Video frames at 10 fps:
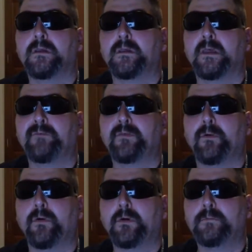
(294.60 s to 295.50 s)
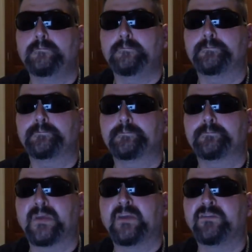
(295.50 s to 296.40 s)
if you're
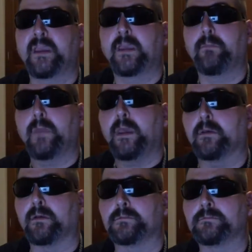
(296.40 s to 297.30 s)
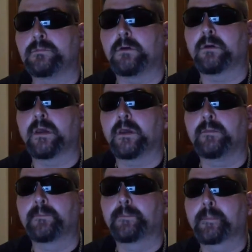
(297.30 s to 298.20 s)
pitching a male,
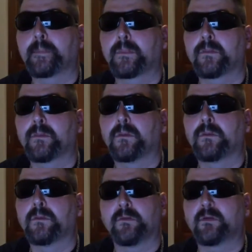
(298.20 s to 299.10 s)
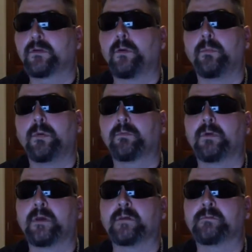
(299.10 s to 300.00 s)
okay, This could go both
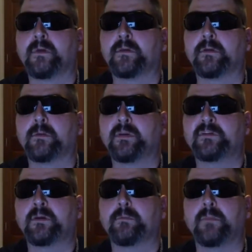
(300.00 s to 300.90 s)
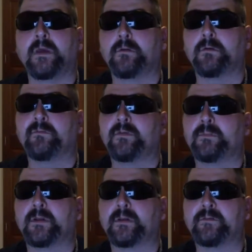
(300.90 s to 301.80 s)
ways, whether you're pitching a male or a
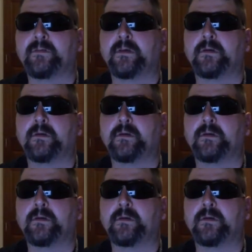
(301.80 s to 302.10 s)
female. Let's say